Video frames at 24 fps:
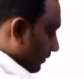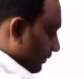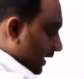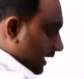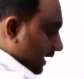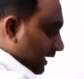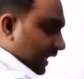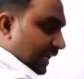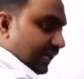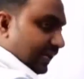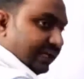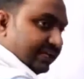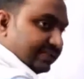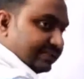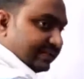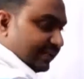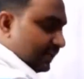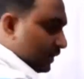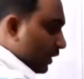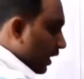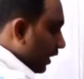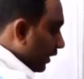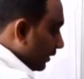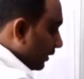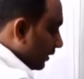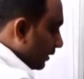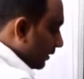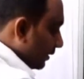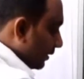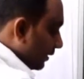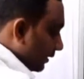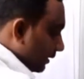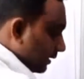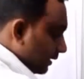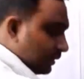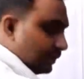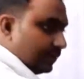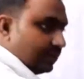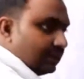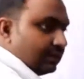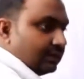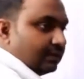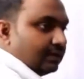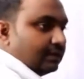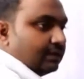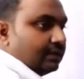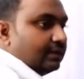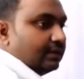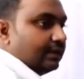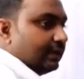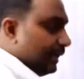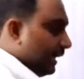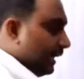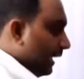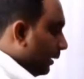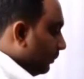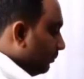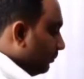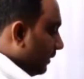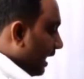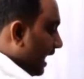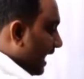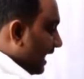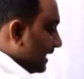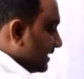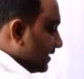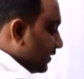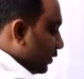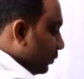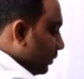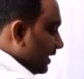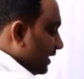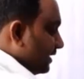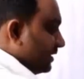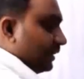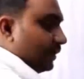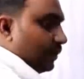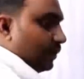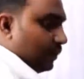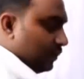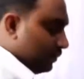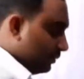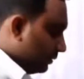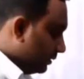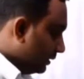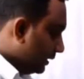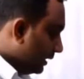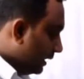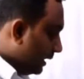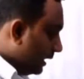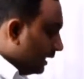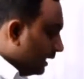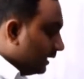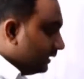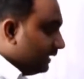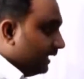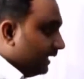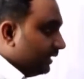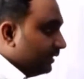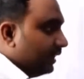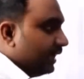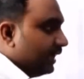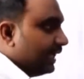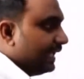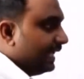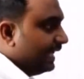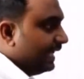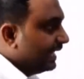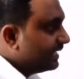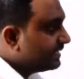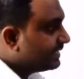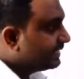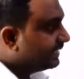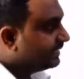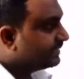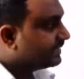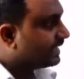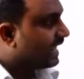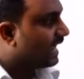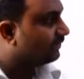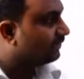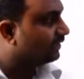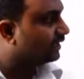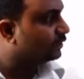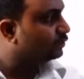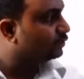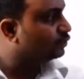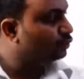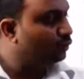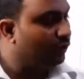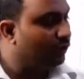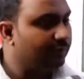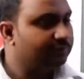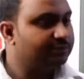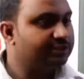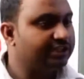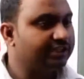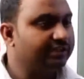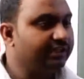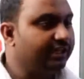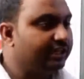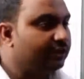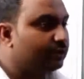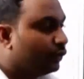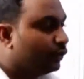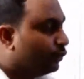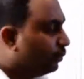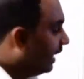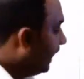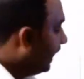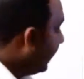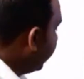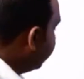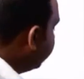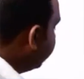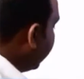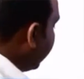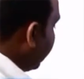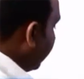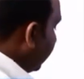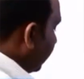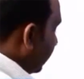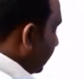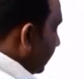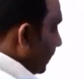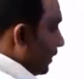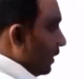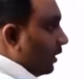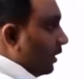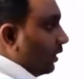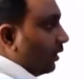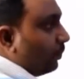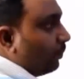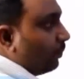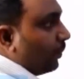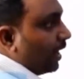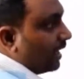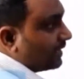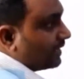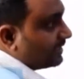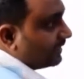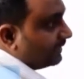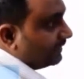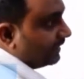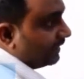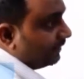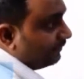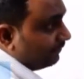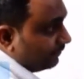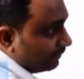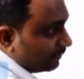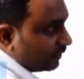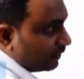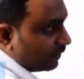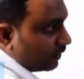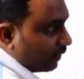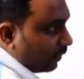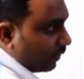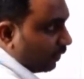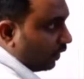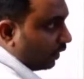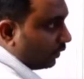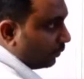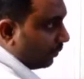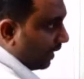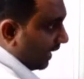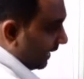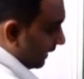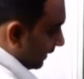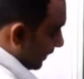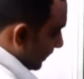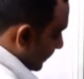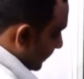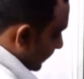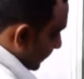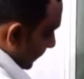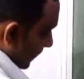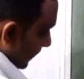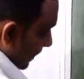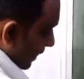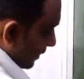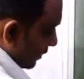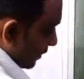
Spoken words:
When L is 0, M has to be 0. Then S is having two options, it could be either positive or minus.